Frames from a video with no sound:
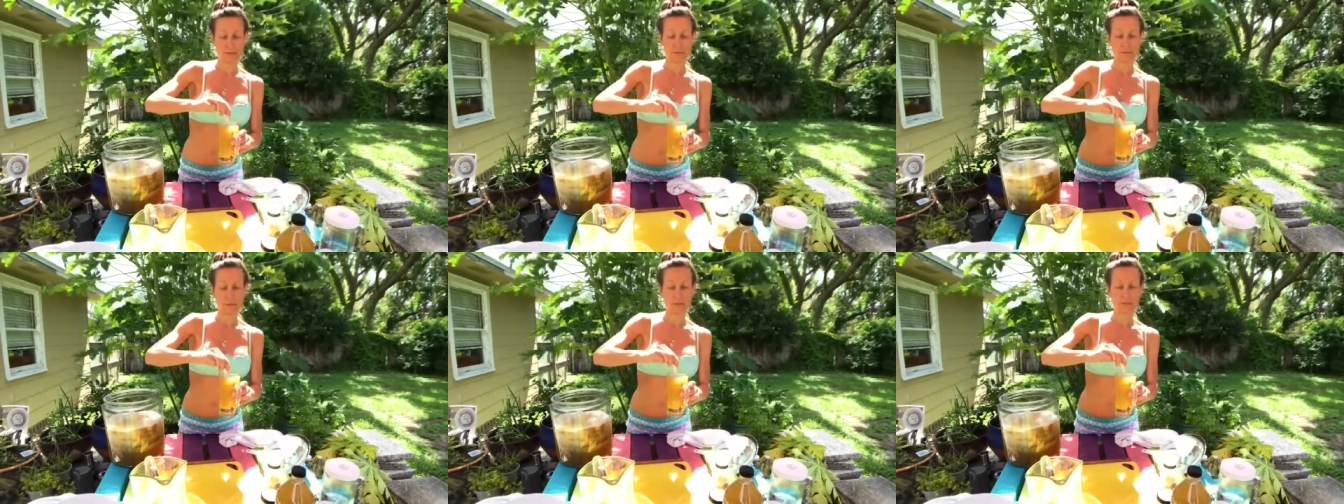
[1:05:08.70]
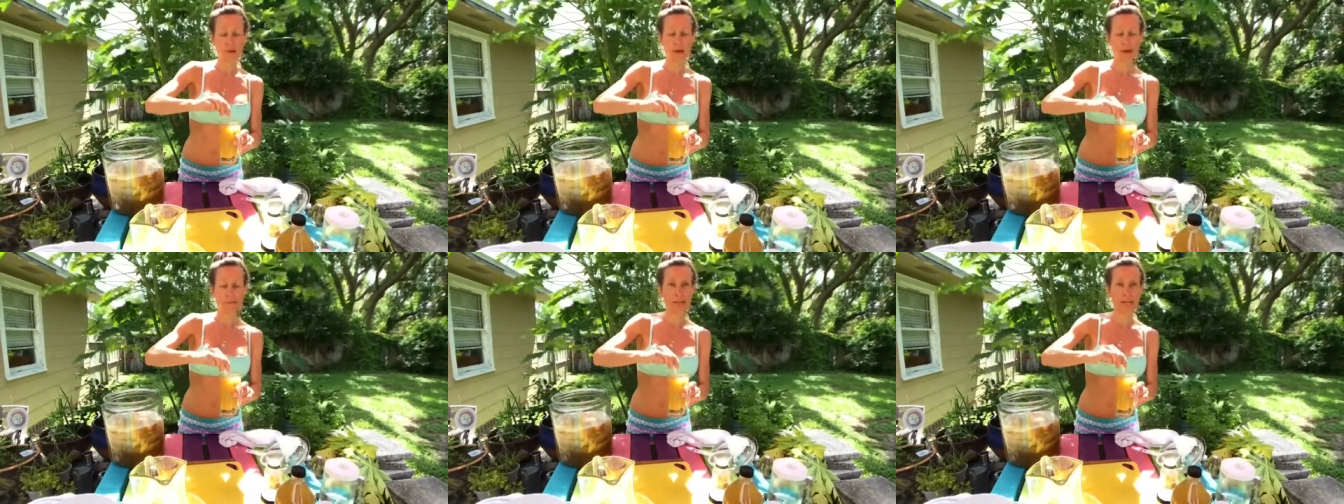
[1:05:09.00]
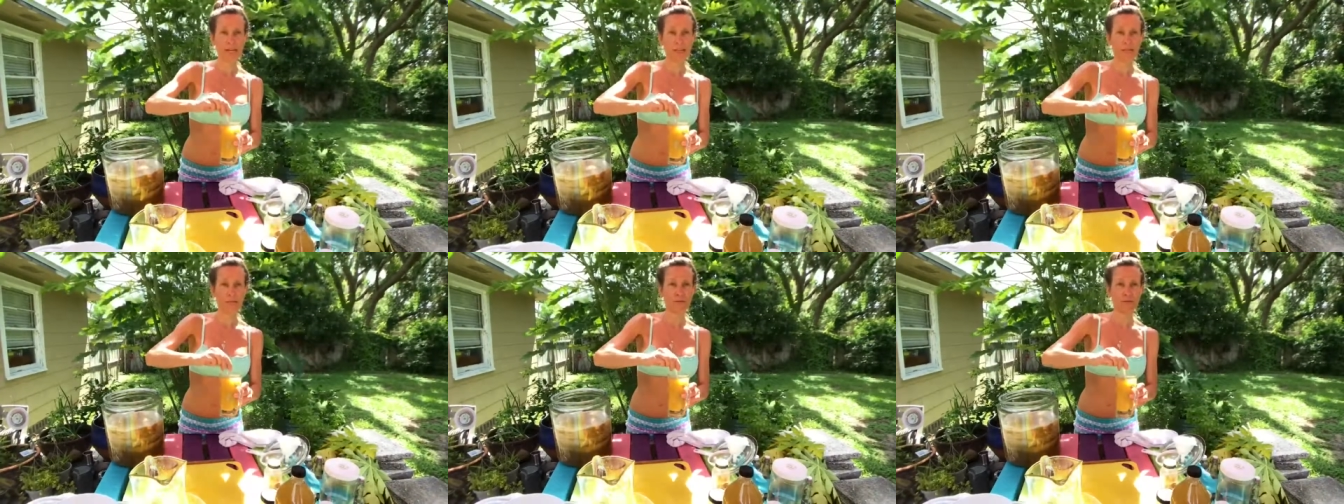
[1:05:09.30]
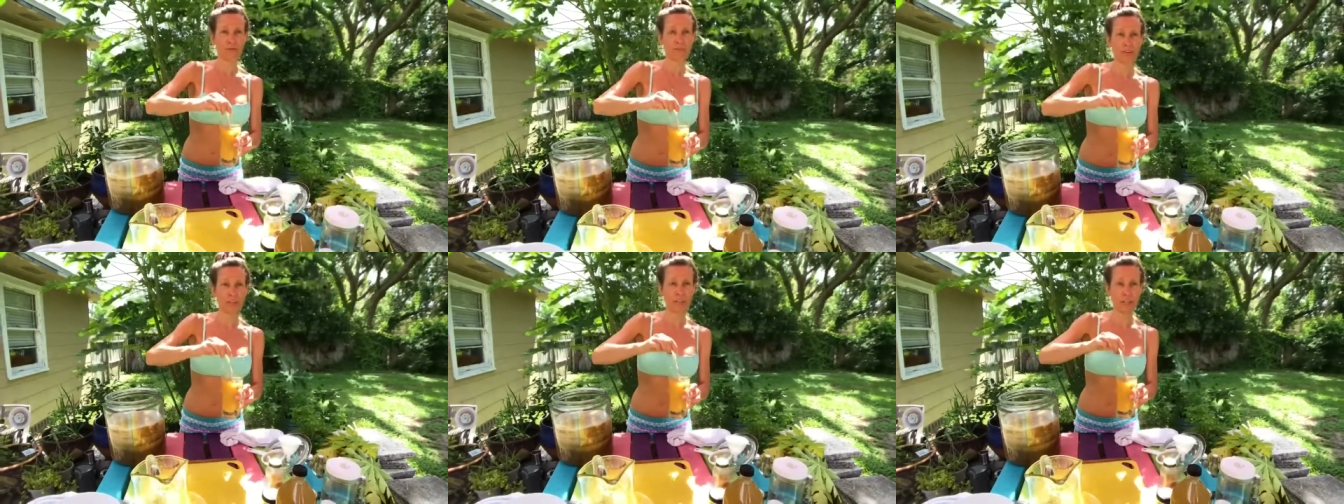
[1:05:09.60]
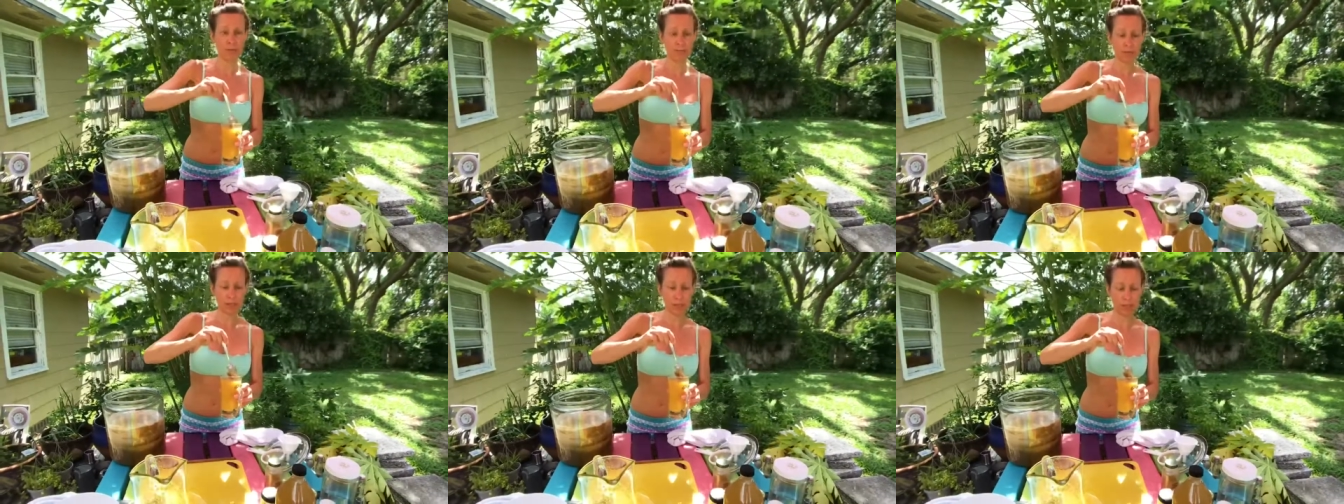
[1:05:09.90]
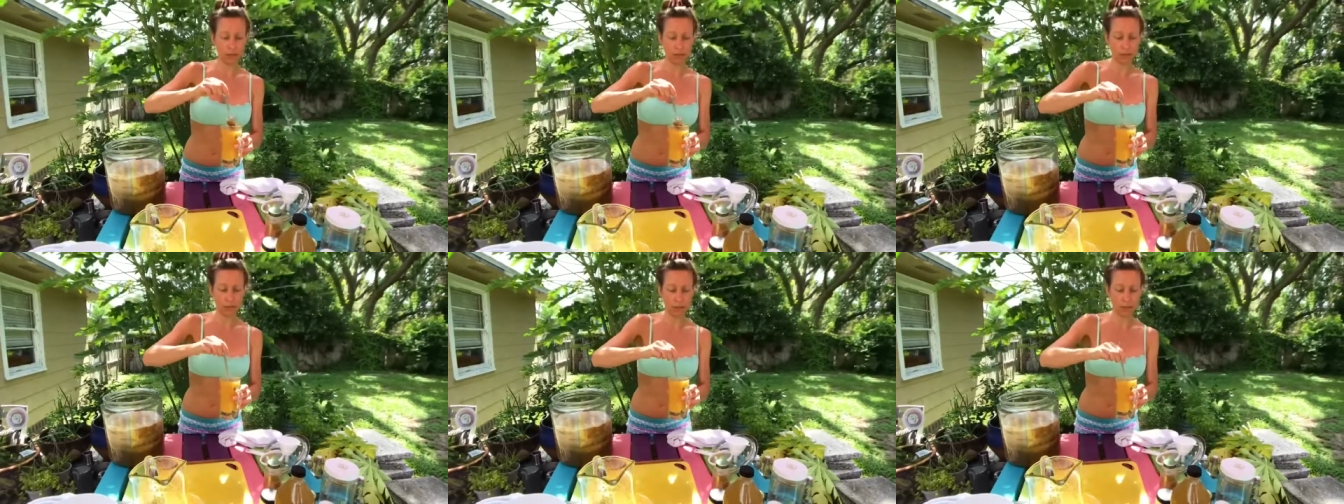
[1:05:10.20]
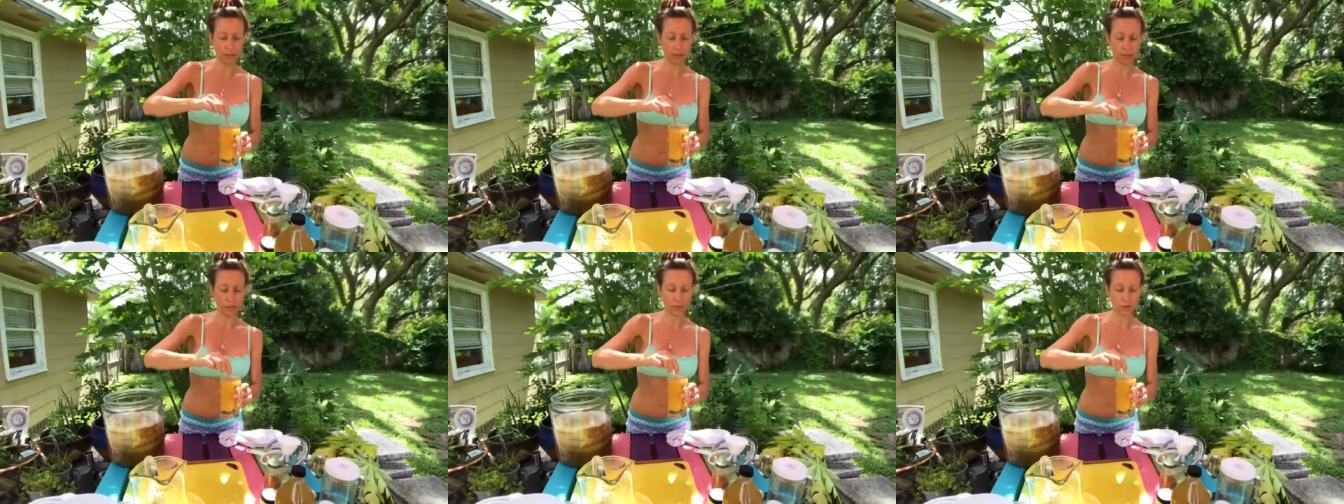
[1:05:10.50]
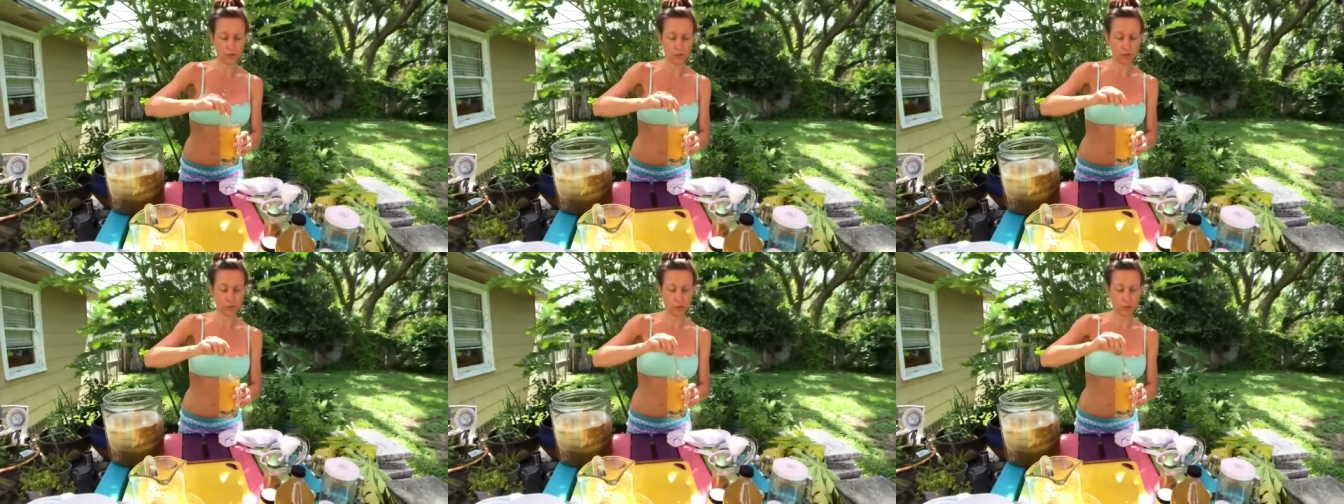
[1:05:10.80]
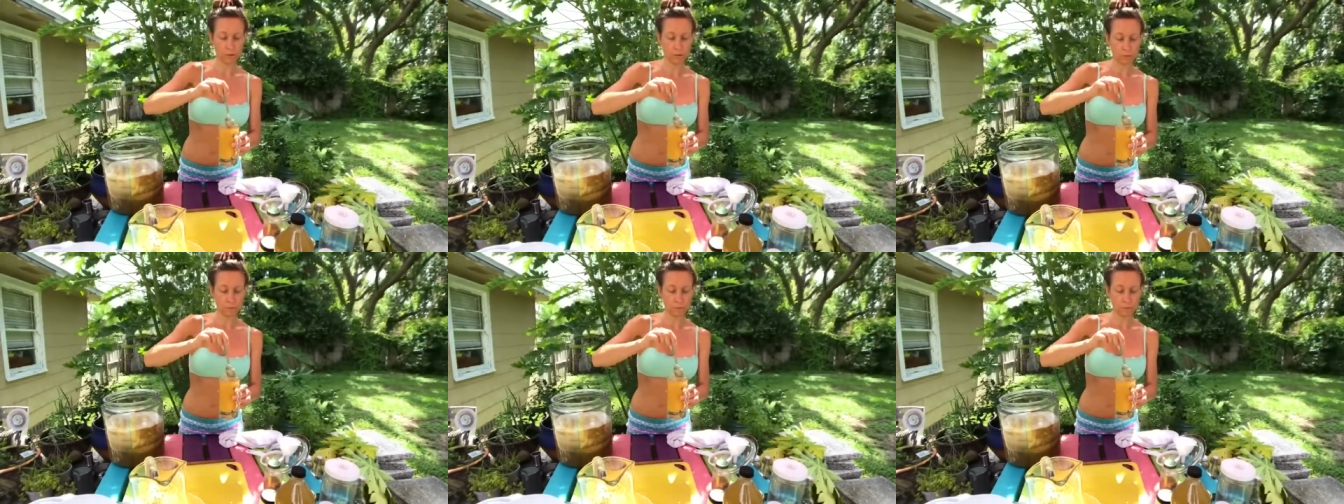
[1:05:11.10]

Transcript: My mom had a very big heart, that's for sure.